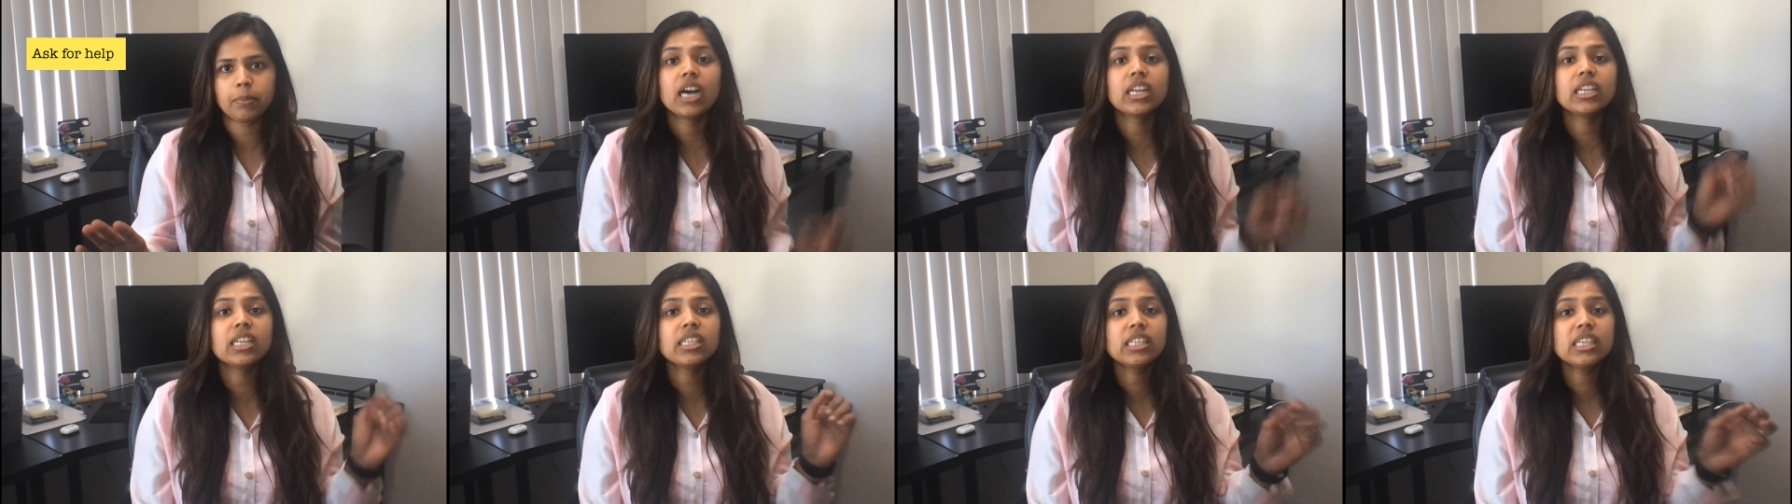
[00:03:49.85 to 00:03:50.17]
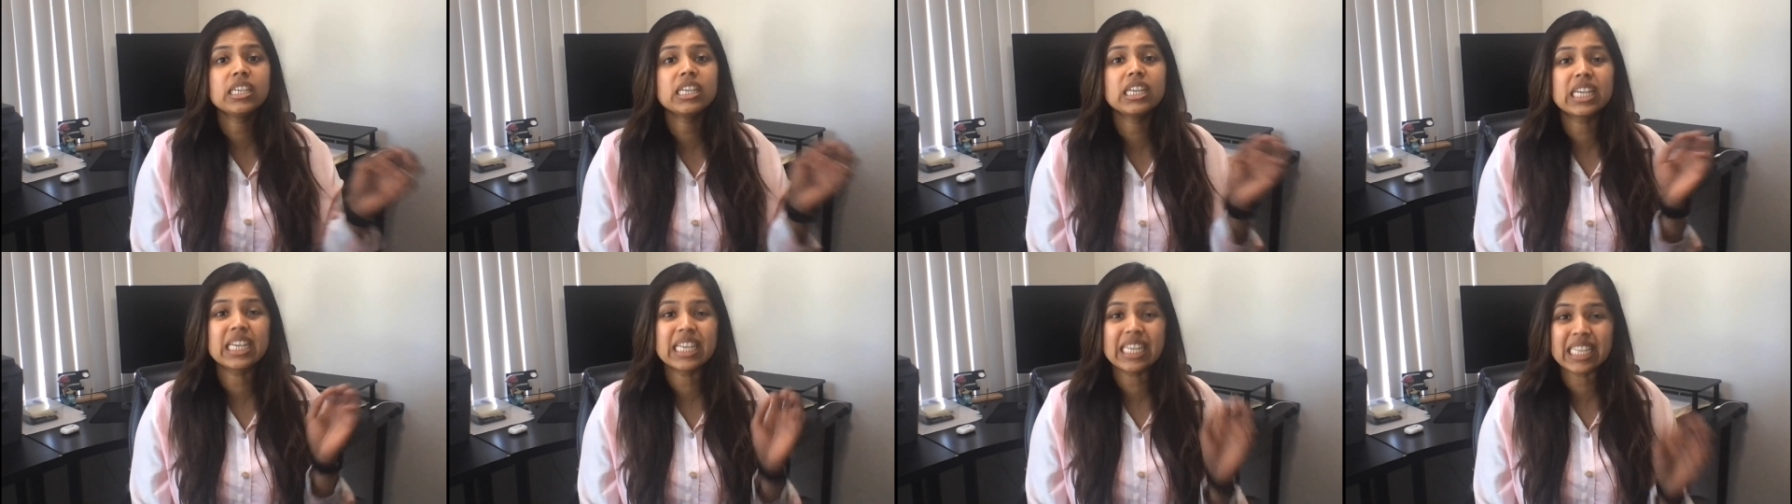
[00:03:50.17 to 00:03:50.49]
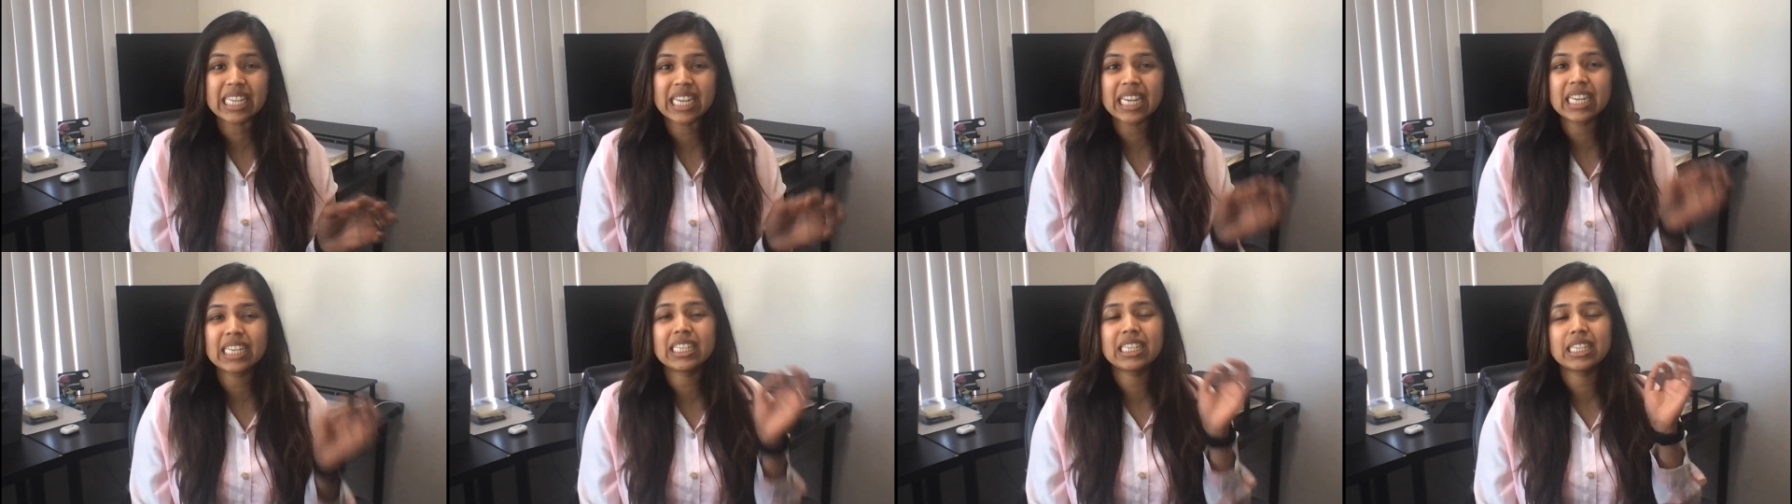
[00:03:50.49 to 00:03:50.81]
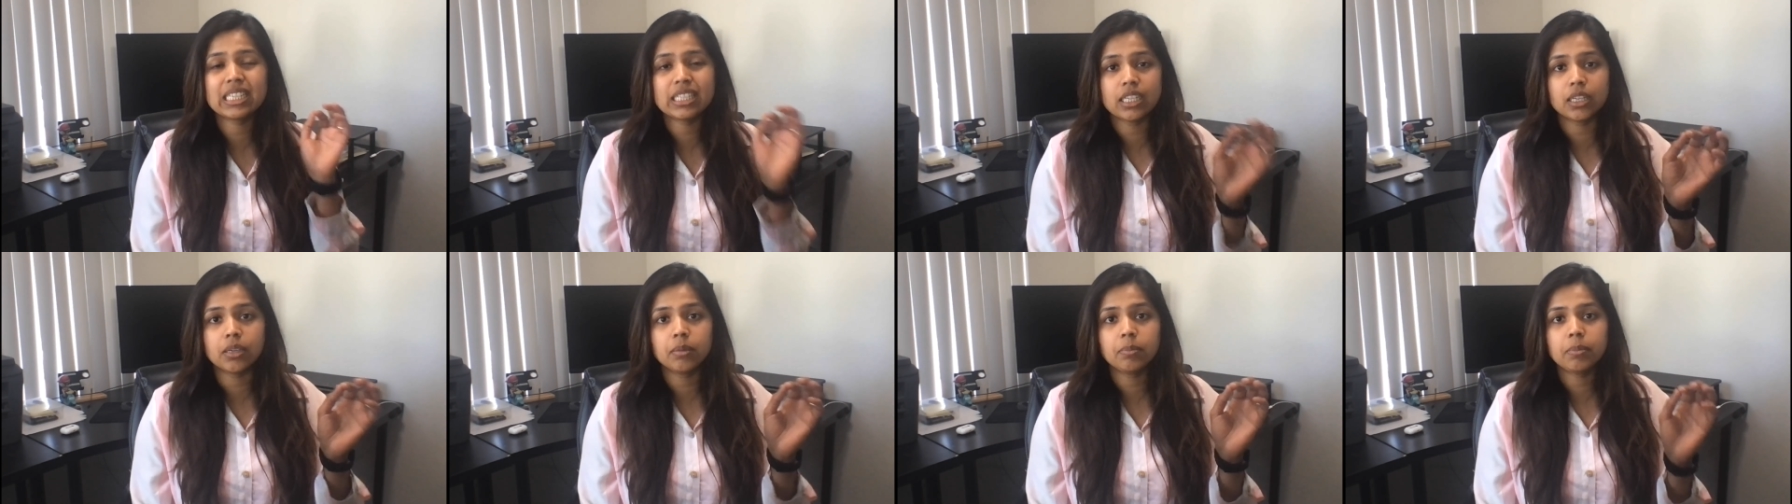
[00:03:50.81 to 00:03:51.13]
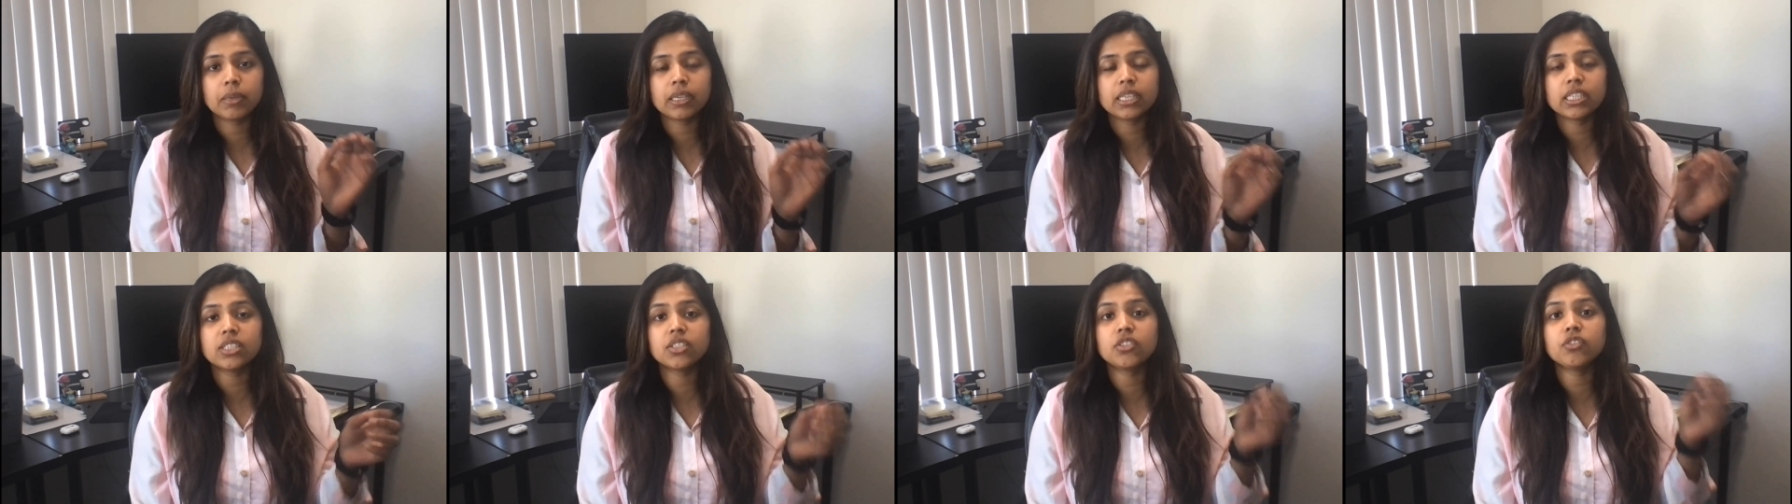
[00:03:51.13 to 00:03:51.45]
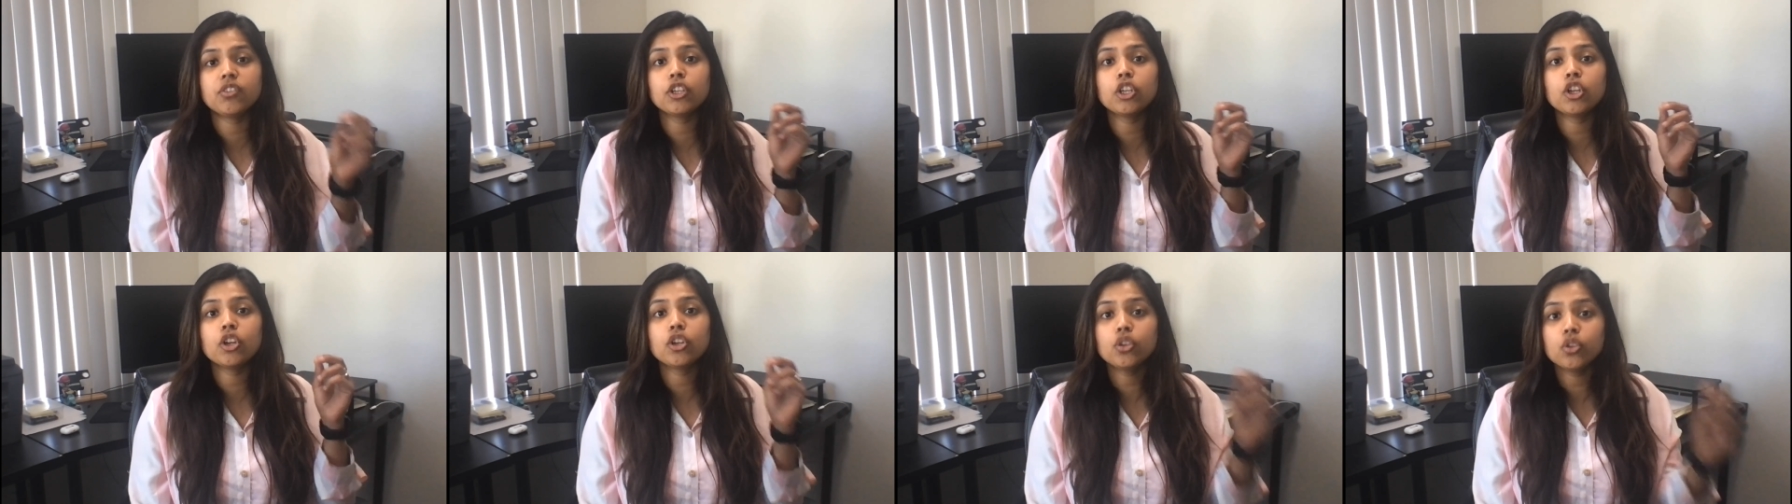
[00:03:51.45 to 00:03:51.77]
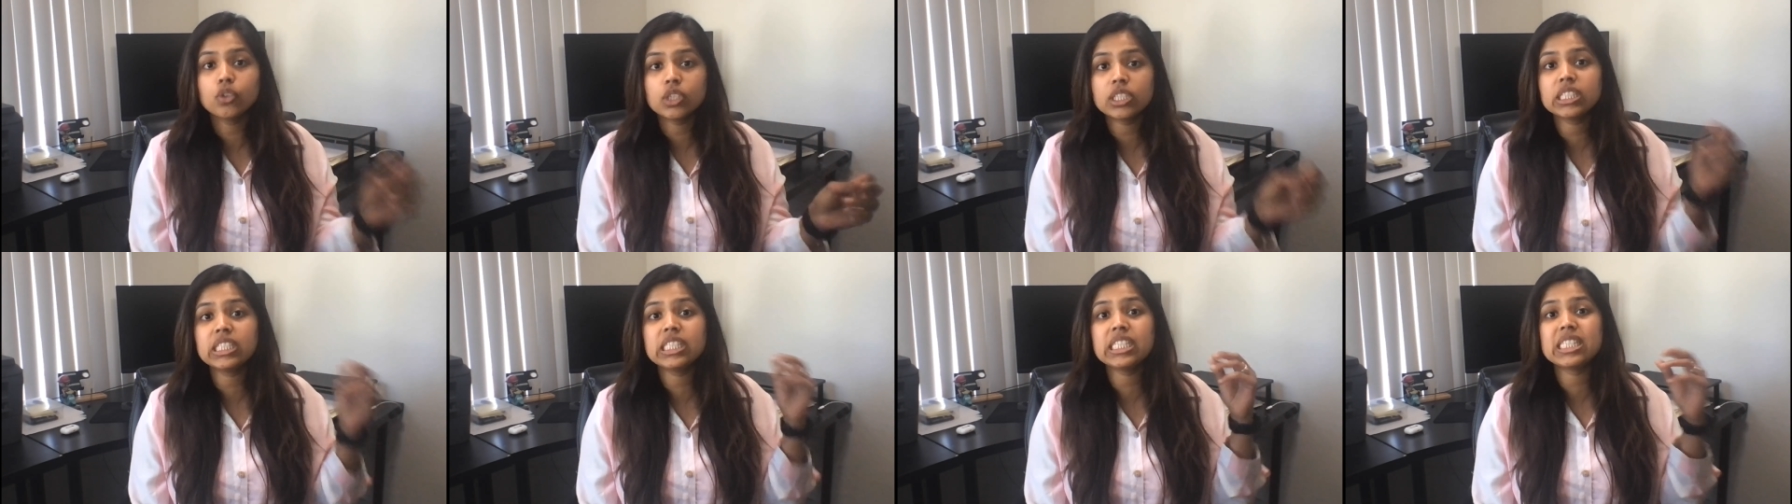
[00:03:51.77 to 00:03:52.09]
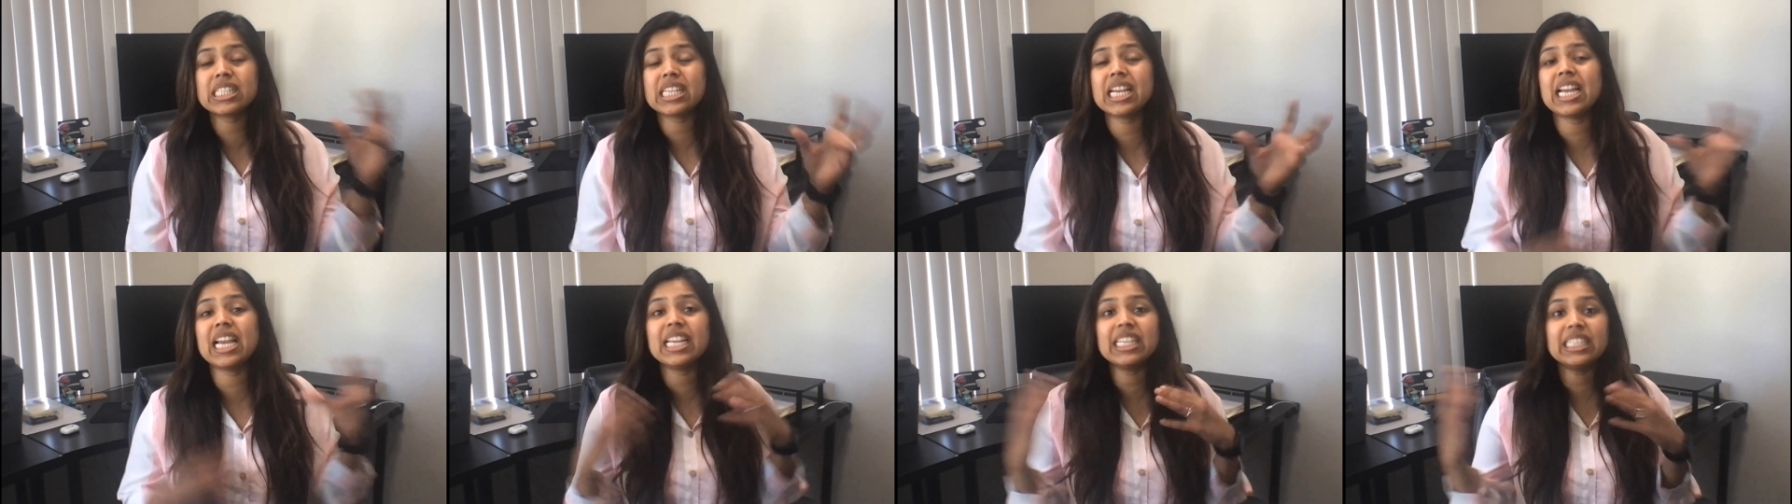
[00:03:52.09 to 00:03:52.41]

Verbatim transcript: Another great tip is when you're doing these